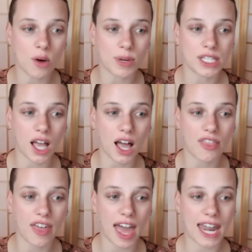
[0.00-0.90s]
we saw
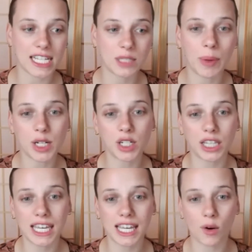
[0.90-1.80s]
that
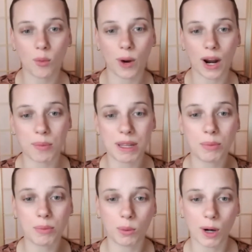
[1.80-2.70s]
especially where
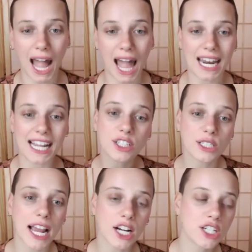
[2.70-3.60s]
people were at
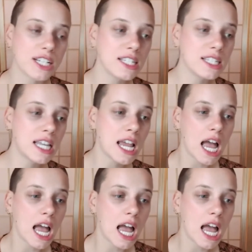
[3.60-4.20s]
intersections